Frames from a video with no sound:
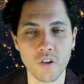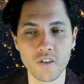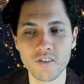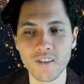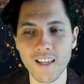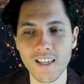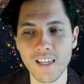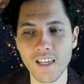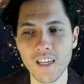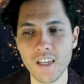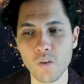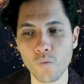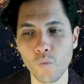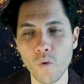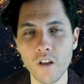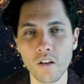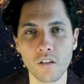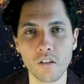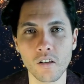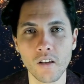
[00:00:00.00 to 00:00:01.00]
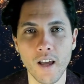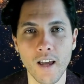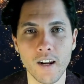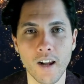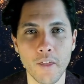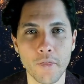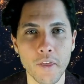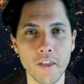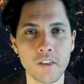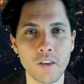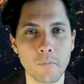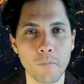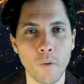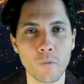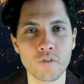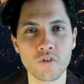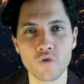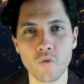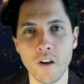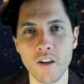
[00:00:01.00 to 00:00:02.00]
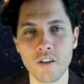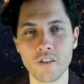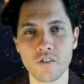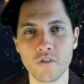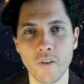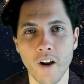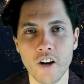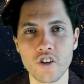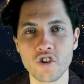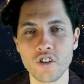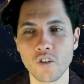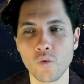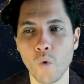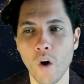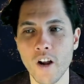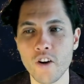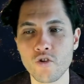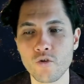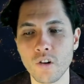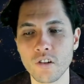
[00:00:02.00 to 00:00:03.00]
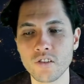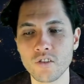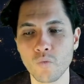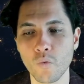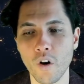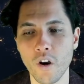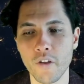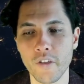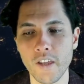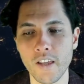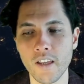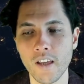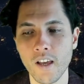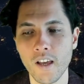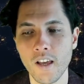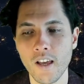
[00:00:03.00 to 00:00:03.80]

Not saying he will, and I think that most traders are actually quite trustworthy.